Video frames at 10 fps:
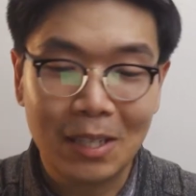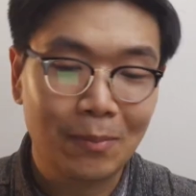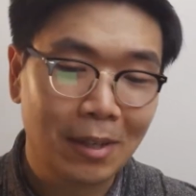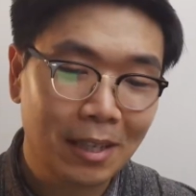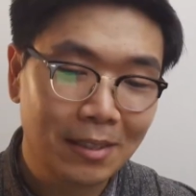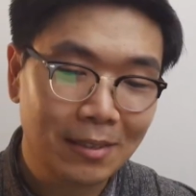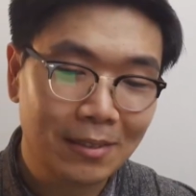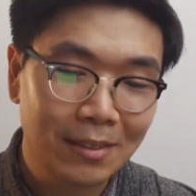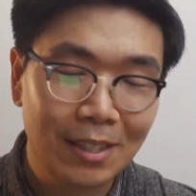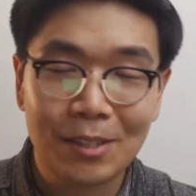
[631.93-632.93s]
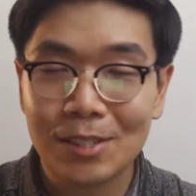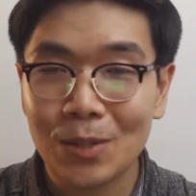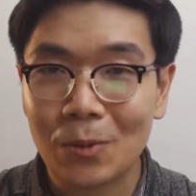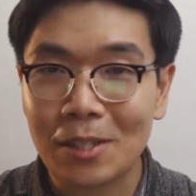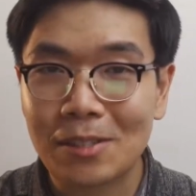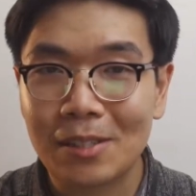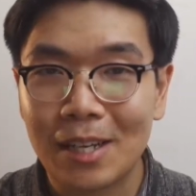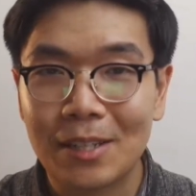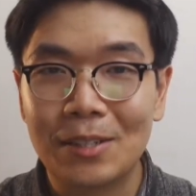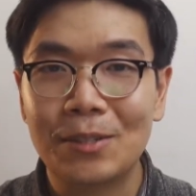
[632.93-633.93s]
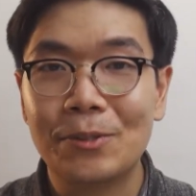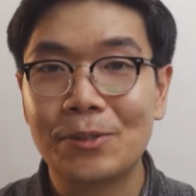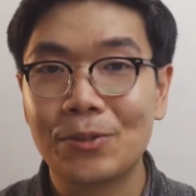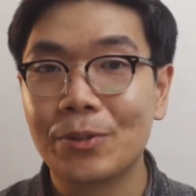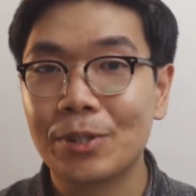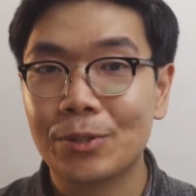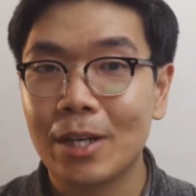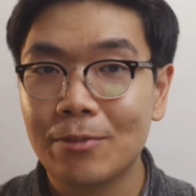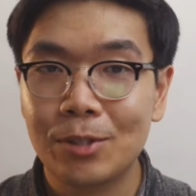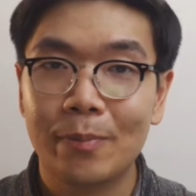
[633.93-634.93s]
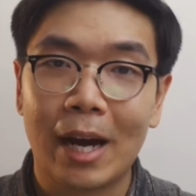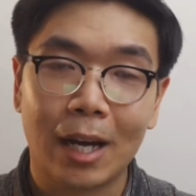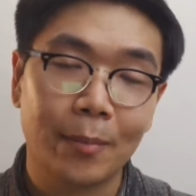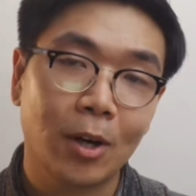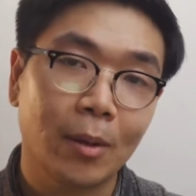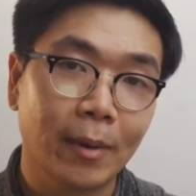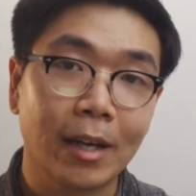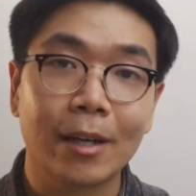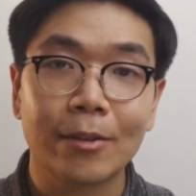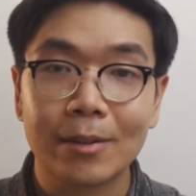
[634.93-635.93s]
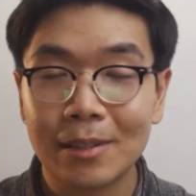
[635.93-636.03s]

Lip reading: But you know, it still works. I use Google Drive to back up all my